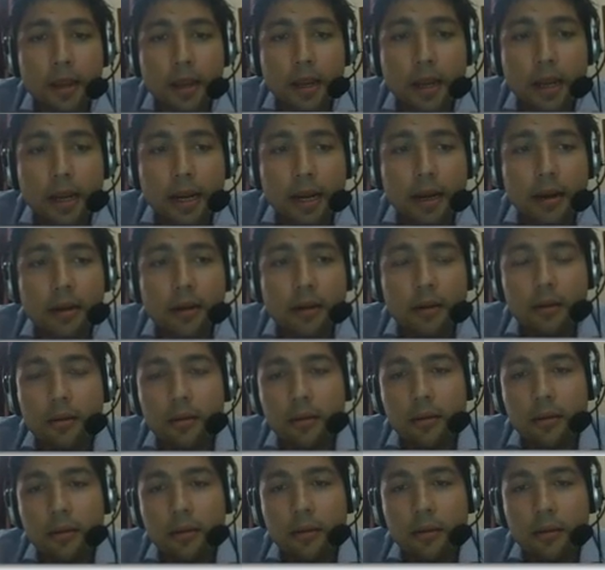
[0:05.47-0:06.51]
and
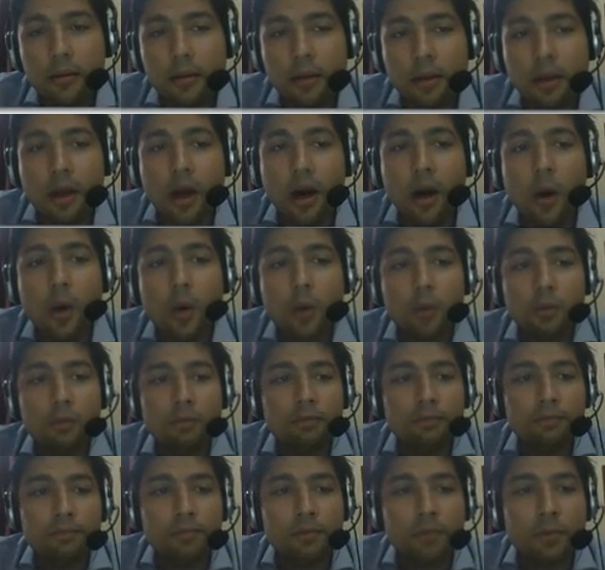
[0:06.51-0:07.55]
in how
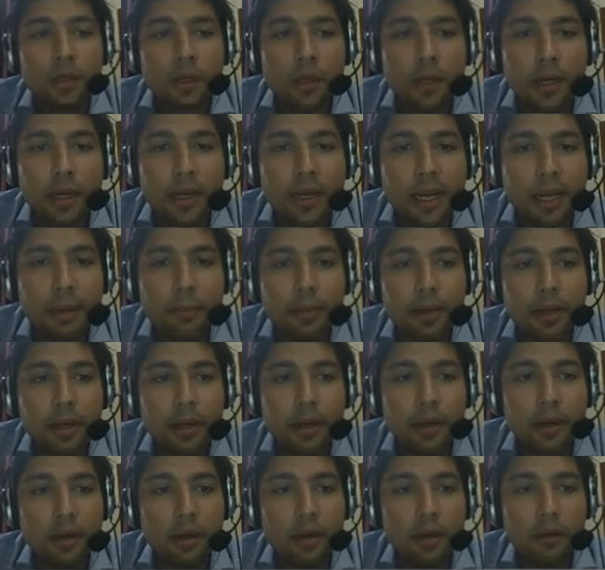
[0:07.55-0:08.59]
it helped
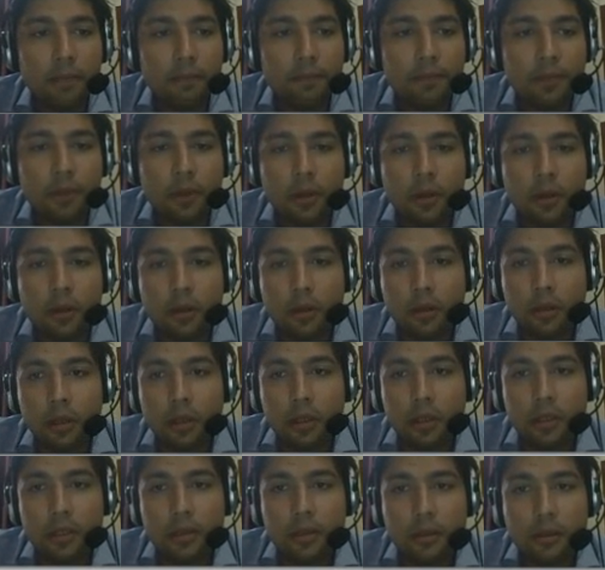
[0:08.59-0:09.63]
in the
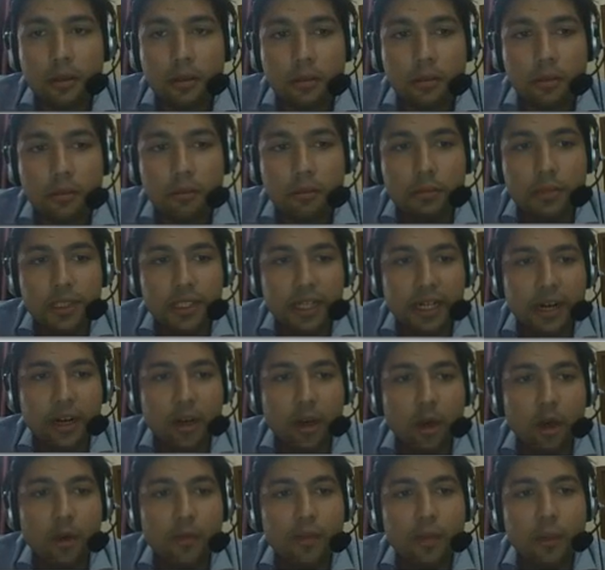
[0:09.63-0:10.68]
second
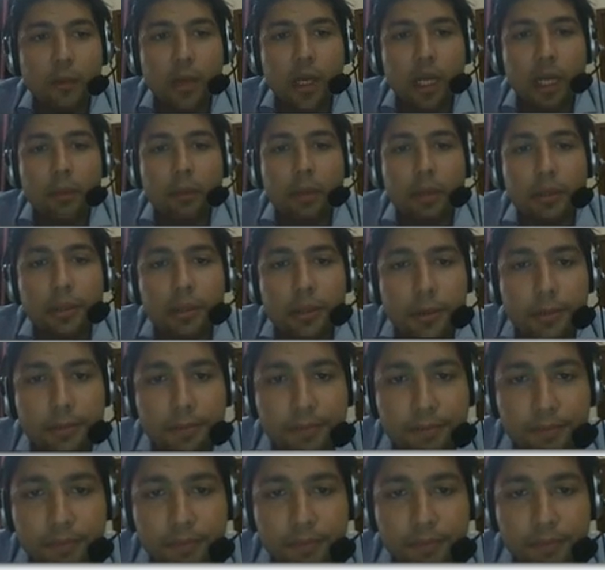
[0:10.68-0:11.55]
law of thermodynamics.